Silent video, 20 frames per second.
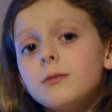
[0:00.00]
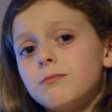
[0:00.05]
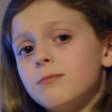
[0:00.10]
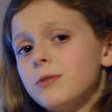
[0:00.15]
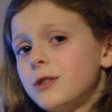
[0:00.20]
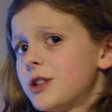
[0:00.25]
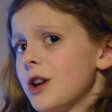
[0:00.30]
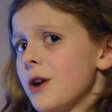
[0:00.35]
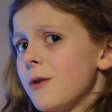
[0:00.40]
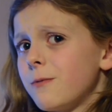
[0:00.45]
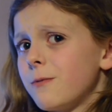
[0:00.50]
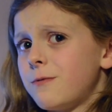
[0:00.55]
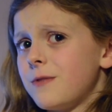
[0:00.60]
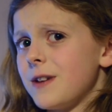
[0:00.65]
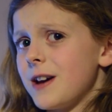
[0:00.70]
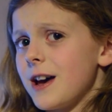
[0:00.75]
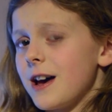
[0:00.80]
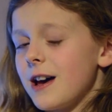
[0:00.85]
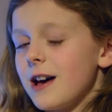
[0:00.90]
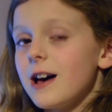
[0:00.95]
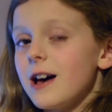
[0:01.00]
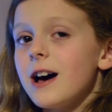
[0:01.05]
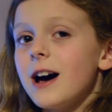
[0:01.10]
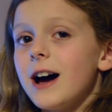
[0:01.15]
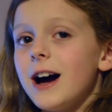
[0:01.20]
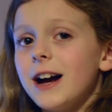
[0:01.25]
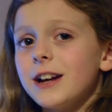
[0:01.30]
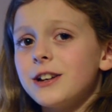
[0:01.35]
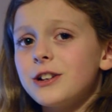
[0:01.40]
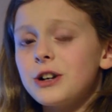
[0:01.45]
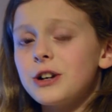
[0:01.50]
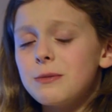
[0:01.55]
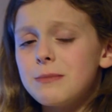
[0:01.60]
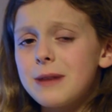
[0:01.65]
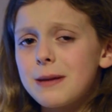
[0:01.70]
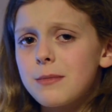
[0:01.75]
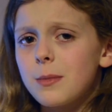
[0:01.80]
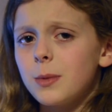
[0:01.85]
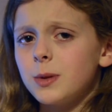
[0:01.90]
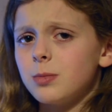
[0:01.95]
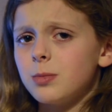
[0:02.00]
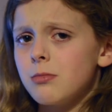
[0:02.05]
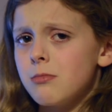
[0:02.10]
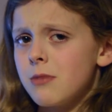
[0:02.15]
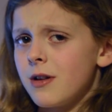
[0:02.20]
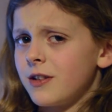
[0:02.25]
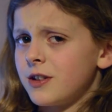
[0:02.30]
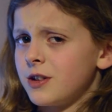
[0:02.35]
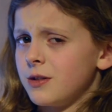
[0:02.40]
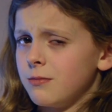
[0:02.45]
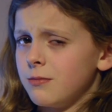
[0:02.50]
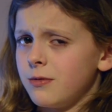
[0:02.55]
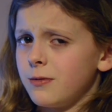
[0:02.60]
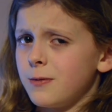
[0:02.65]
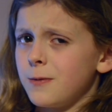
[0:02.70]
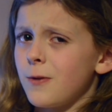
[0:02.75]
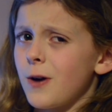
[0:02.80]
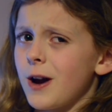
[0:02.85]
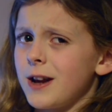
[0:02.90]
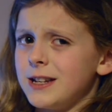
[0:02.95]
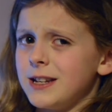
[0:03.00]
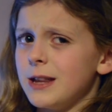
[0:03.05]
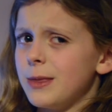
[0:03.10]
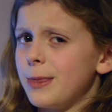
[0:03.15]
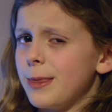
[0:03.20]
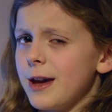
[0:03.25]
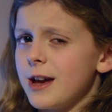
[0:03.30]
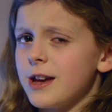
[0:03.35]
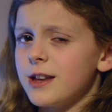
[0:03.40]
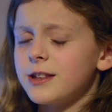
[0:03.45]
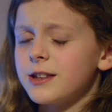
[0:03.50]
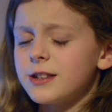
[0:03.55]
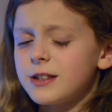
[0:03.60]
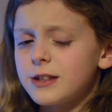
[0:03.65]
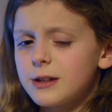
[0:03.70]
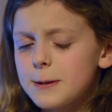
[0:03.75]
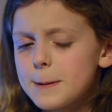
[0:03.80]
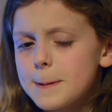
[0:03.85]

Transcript: But don't fear, I got my mum's permission before I did this.